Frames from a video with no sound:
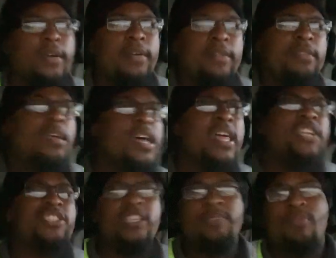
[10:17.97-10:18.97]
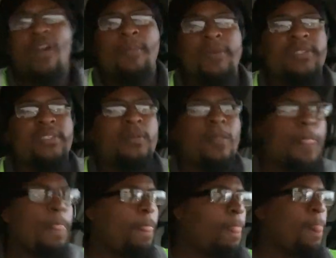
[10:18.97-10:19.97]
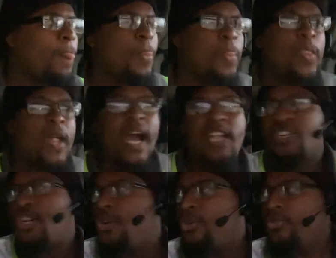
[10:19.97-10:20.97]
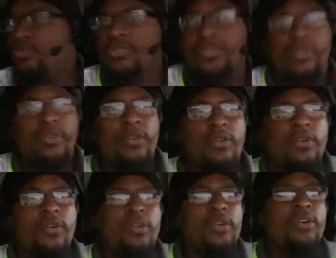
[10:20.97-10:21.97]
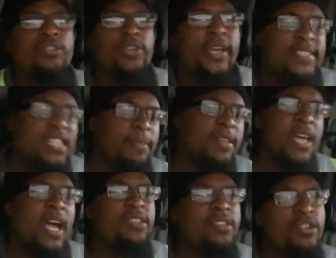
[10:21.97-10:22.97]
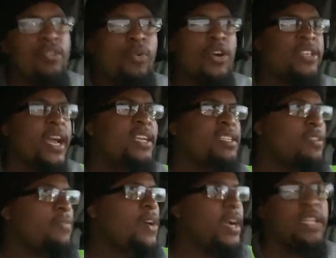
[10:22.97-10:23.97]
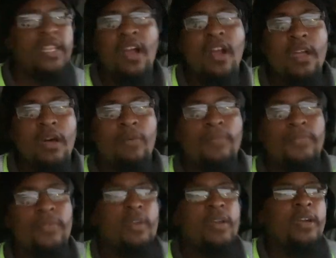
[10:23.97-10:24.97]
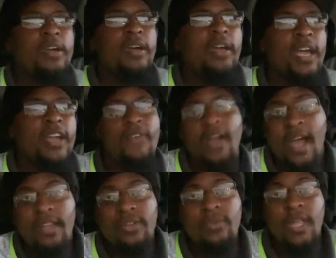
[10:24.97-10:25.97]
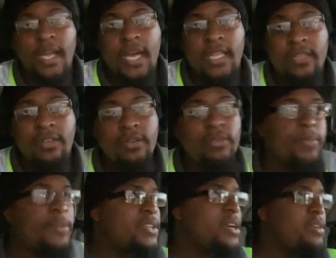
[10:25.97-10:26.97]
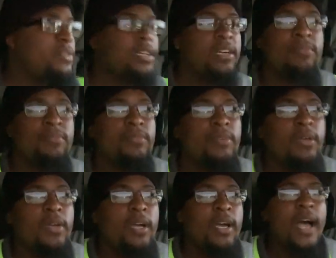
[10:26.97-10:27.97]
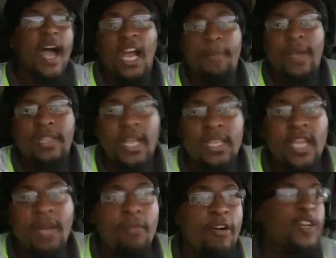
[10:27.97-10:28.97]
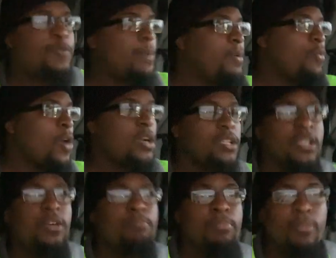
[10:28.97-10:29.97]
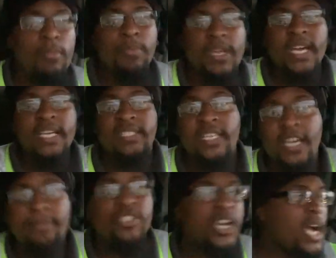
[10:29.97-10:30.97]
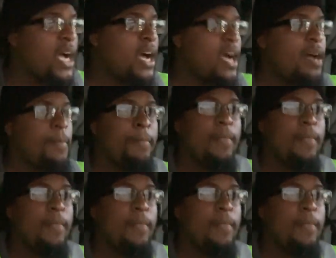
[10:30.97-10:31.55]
None of that shit's promised. I chose to get something that I knew. Worst case of the fucking scenario. If I gotta do what I gotta do, let me tell you something. I can make that damn mortgage payment working a little BS temp job